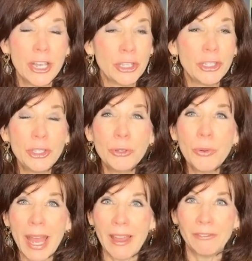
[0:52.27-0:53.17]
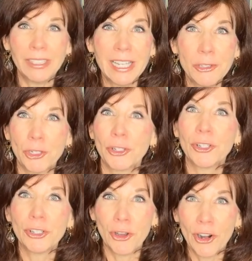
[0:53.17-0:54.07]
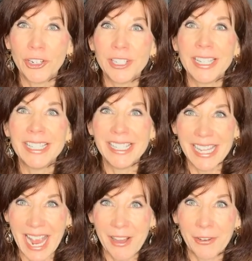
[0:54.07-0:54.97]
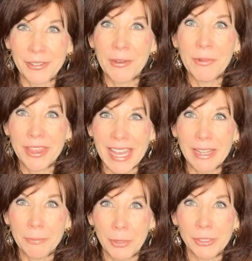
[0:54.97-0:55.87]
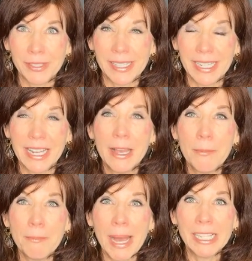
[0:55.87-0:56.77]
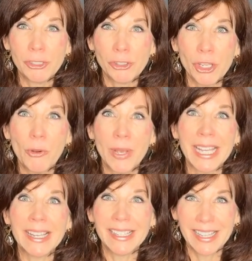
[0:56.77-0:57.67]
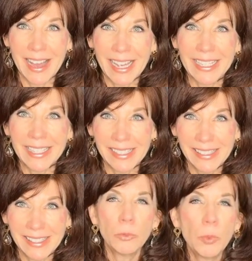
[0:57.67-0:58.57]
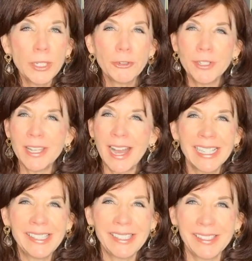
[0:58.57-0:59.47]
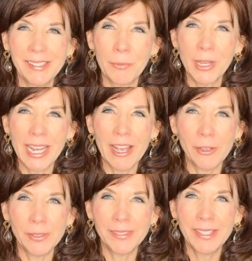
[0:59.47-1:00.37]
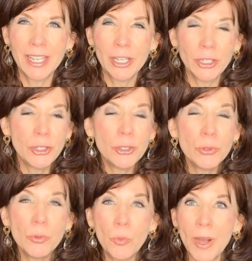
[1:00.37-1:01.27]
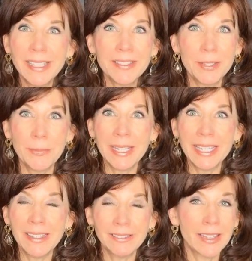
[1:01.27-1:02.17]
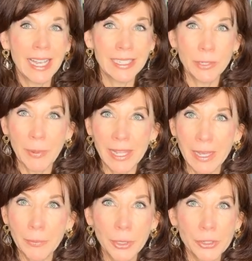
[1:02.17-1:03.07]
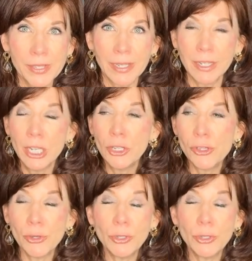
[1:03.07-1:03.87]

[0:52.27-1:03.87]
you have let your guard down with that person by showing kindness. When you're nice to someone else, you want to be liked by that person. So